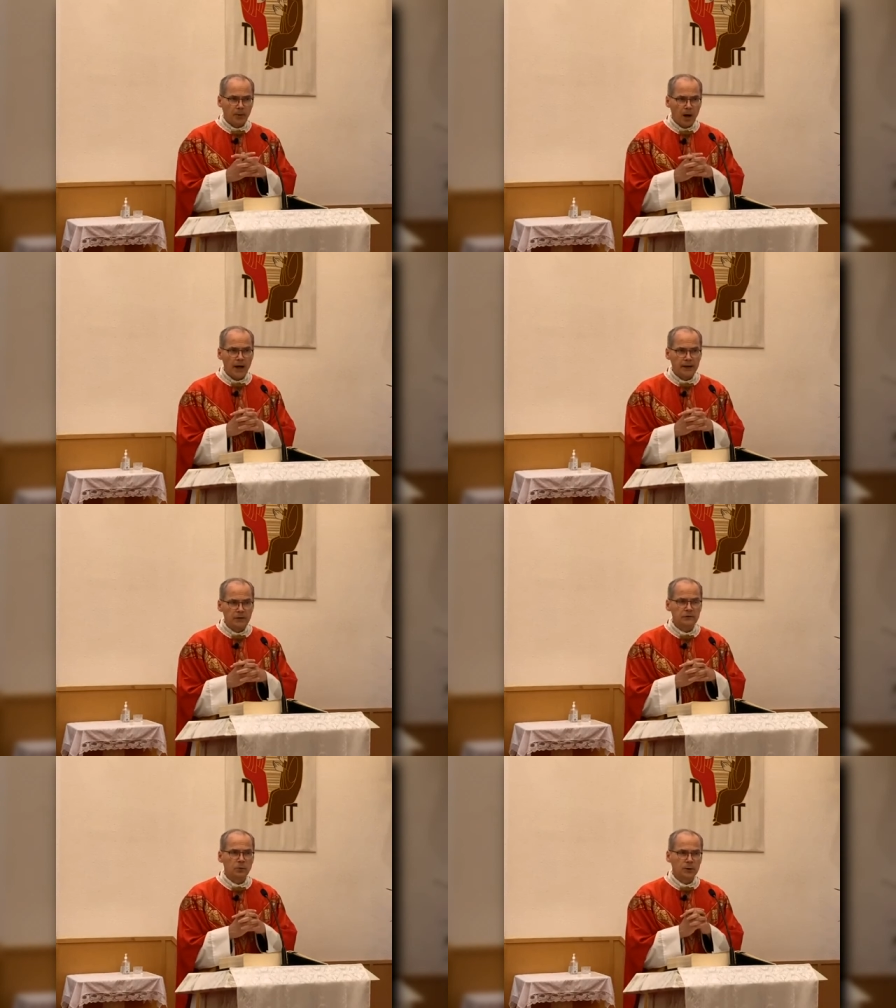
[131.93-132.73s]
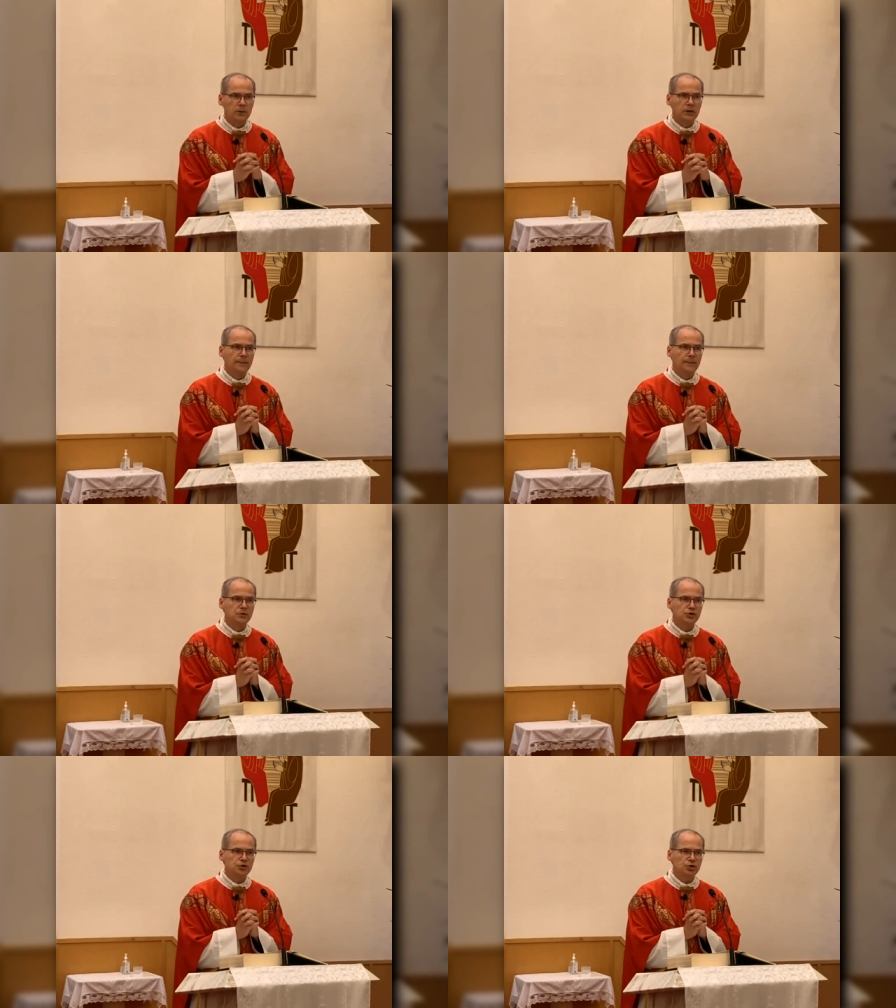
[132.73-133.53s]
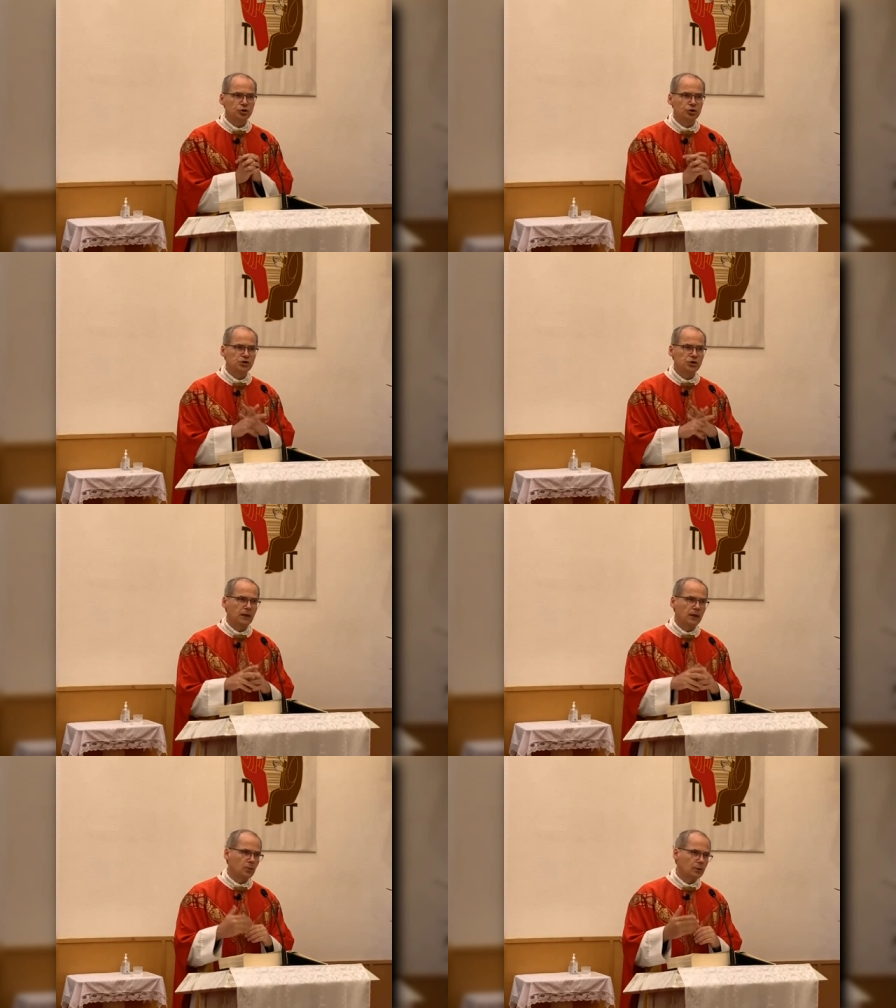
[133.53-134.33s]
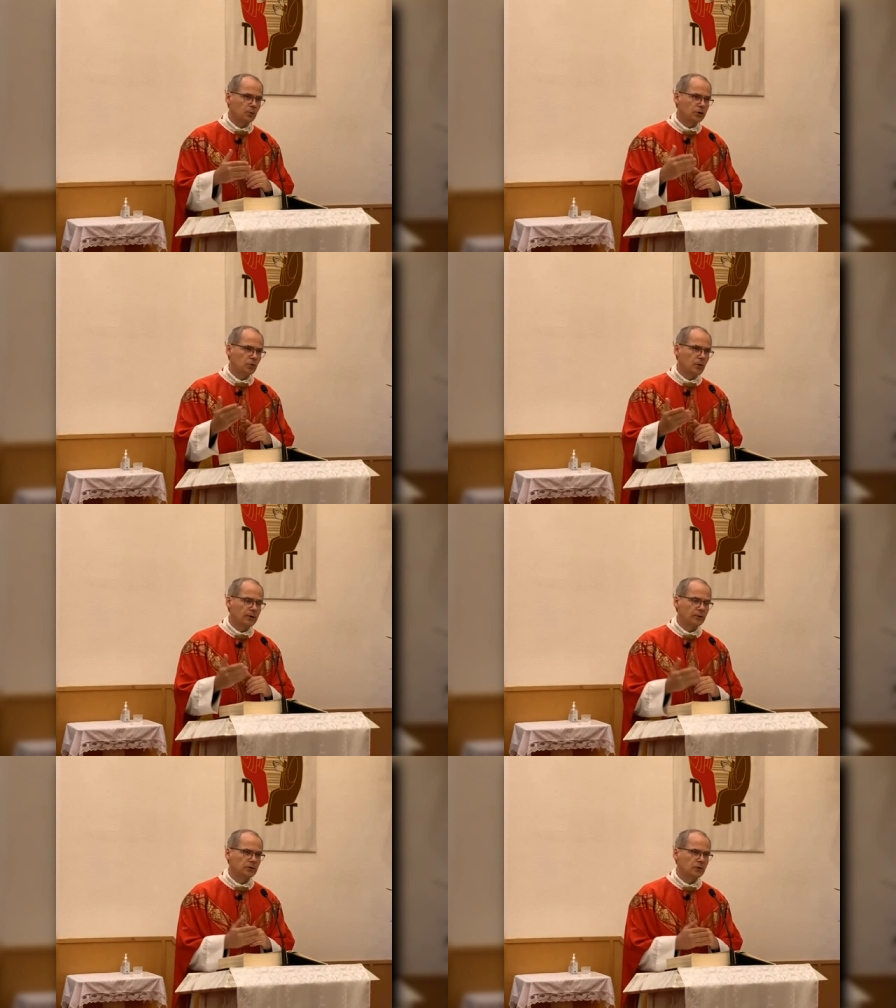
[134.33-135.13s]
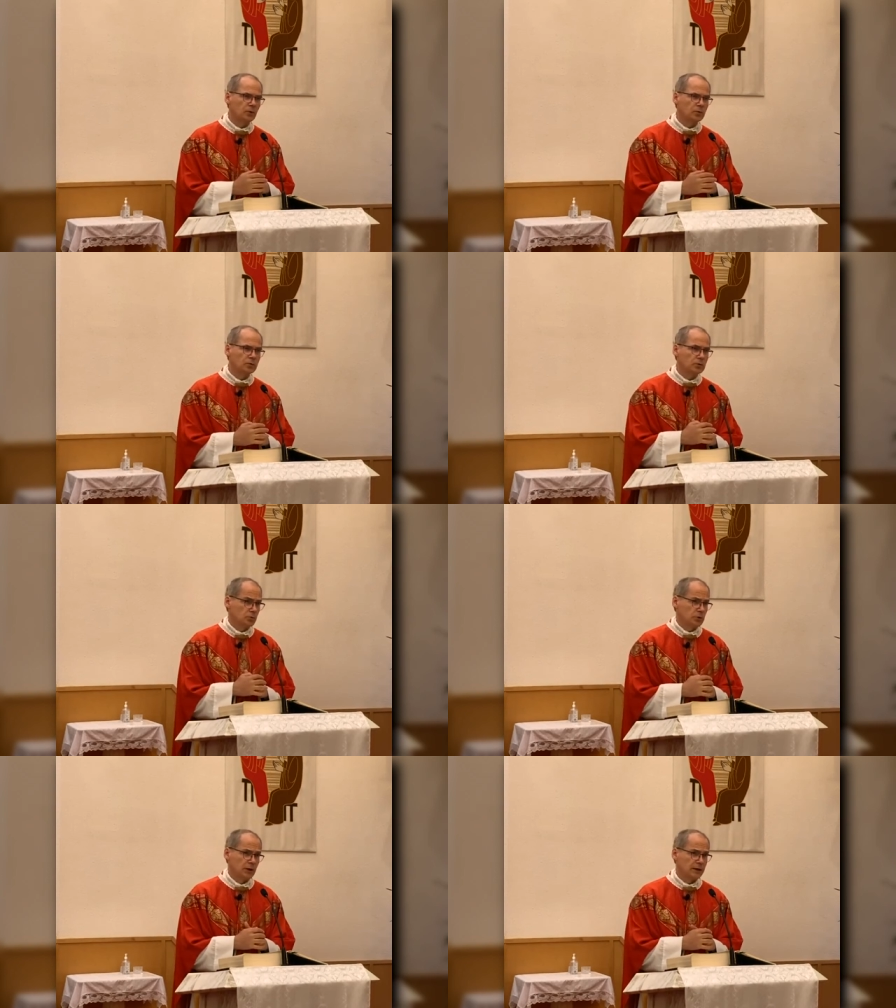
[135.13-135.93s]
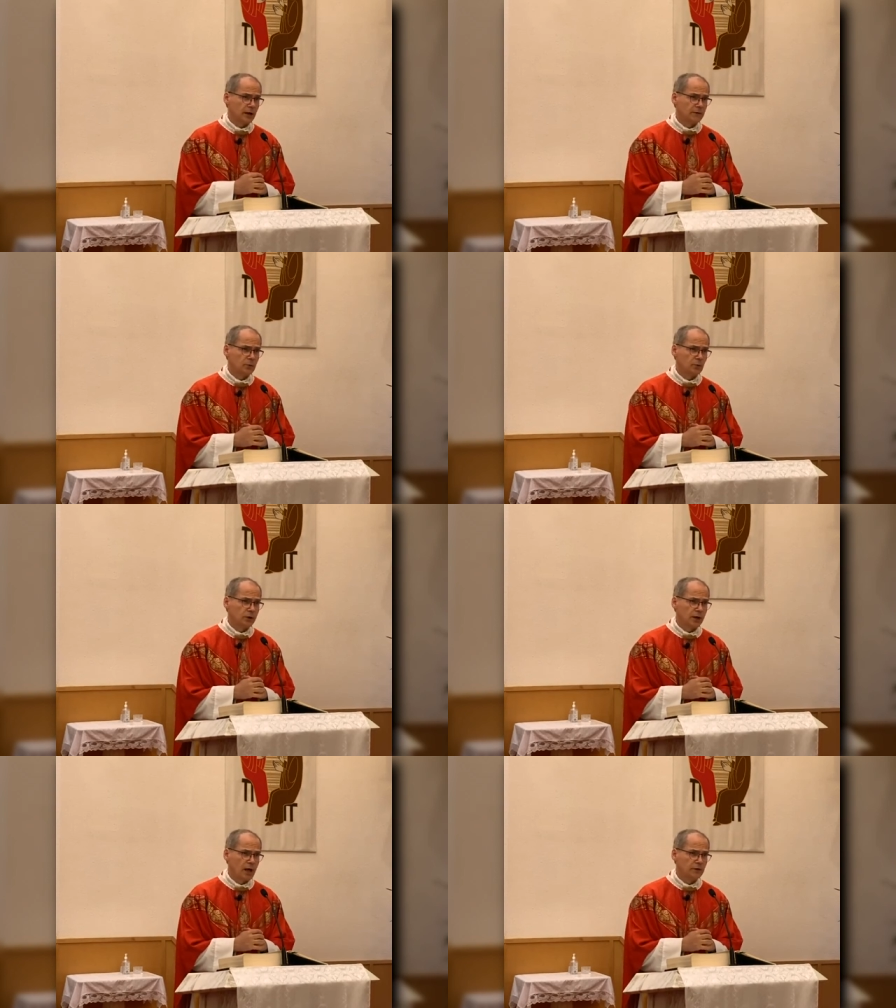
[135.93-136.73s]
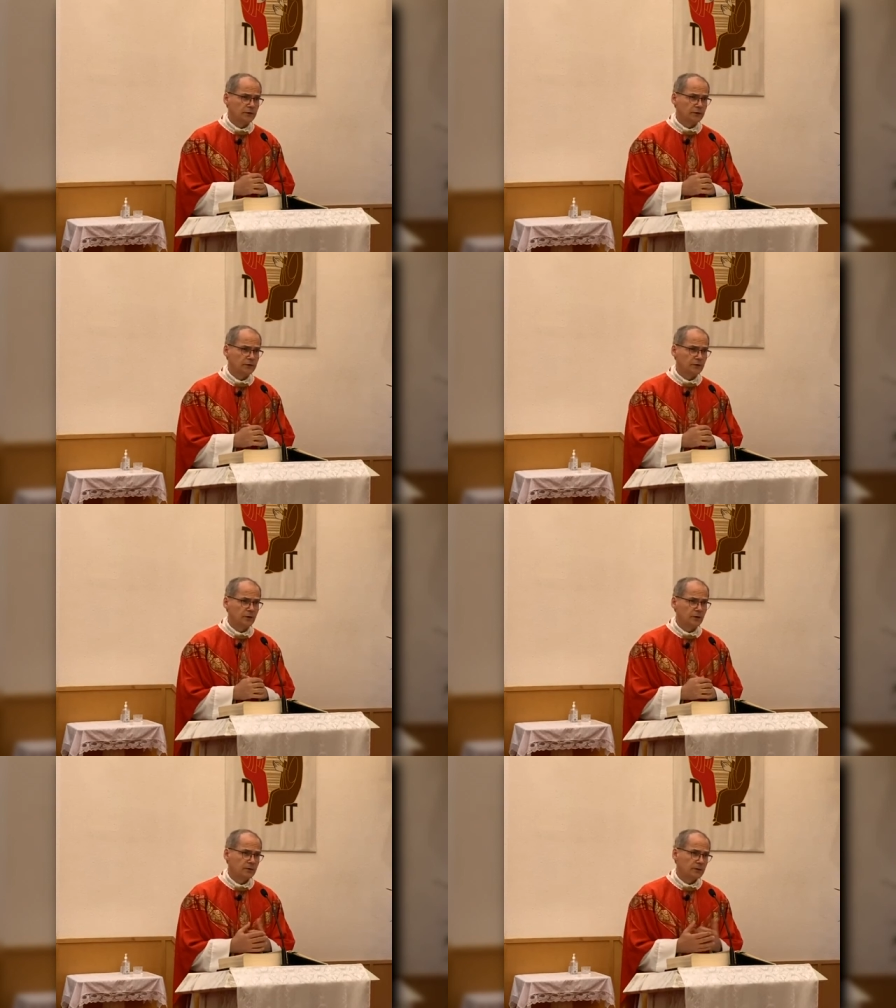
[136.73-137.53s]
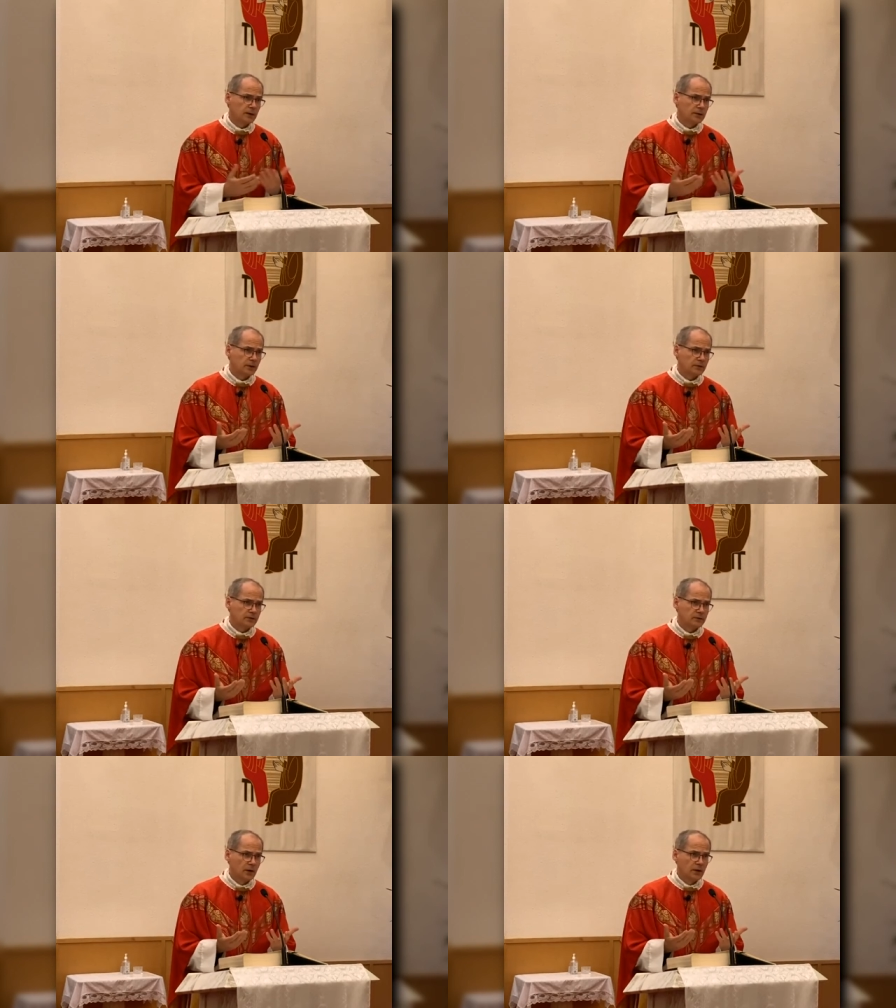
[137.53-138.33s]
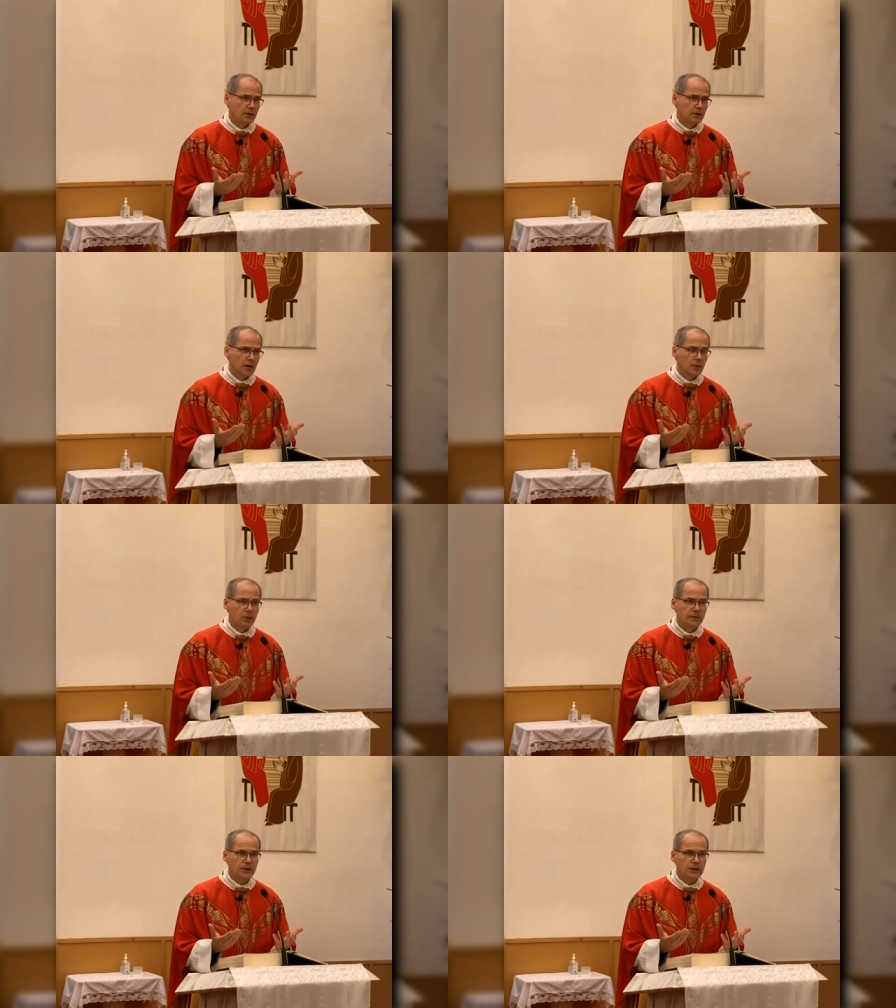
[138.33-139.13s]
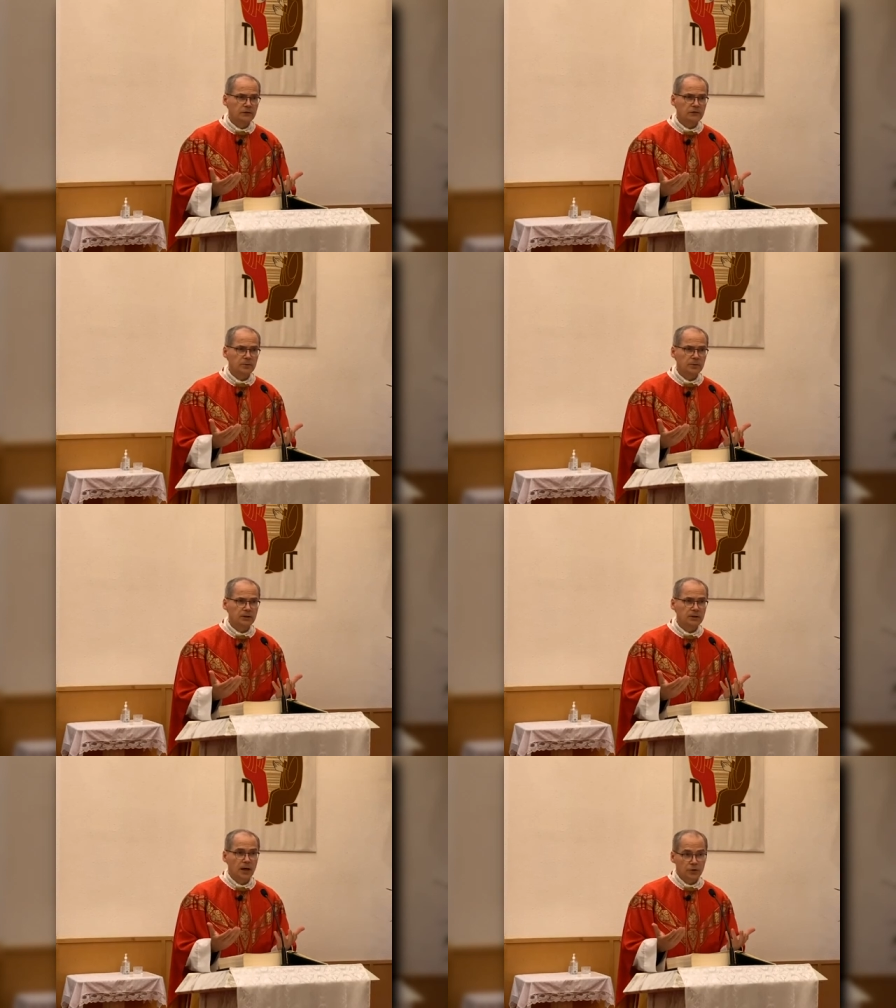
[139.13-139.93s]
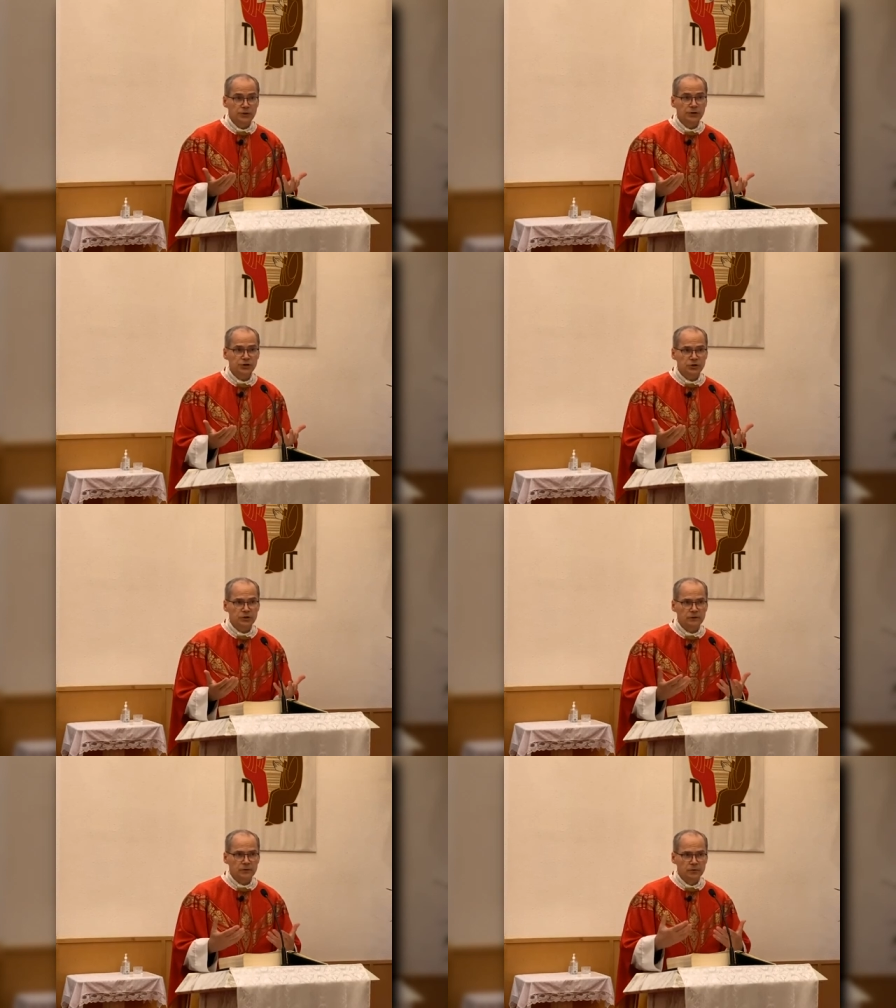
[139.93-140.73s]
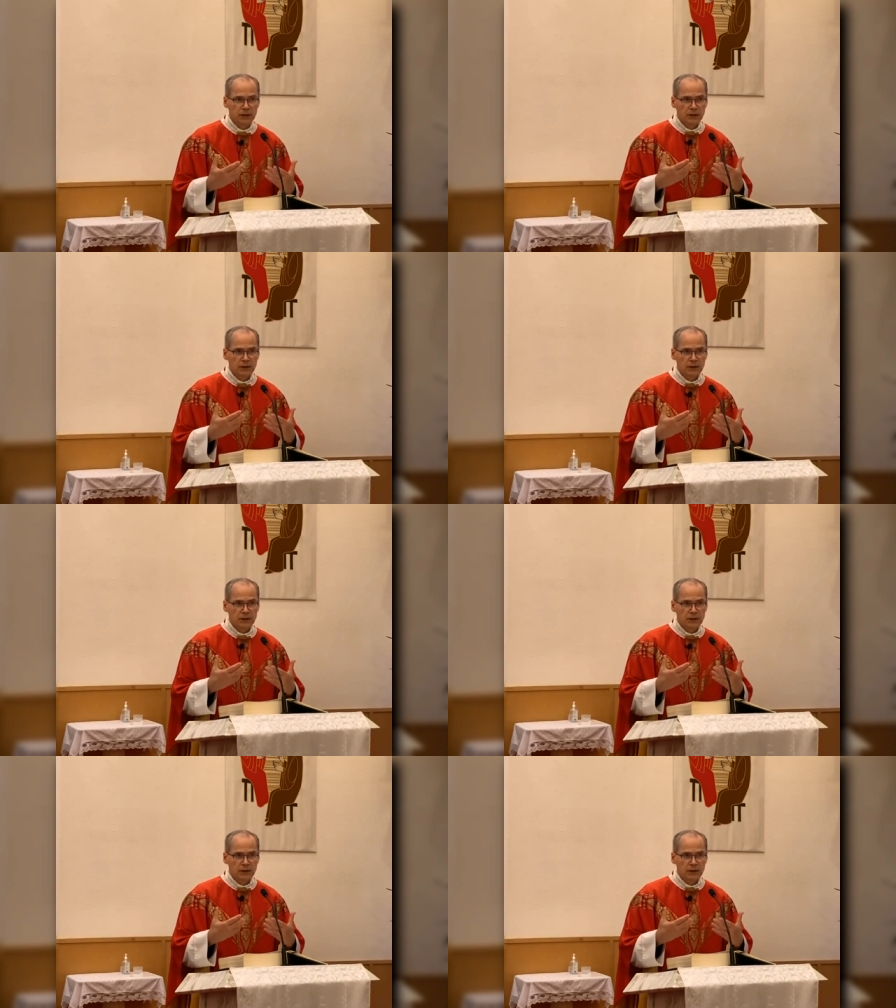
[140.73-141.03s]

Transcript: pious when we come to church, and then when we go out into the world, we're like everyone else. That, that's not what it means to be a Christian. So,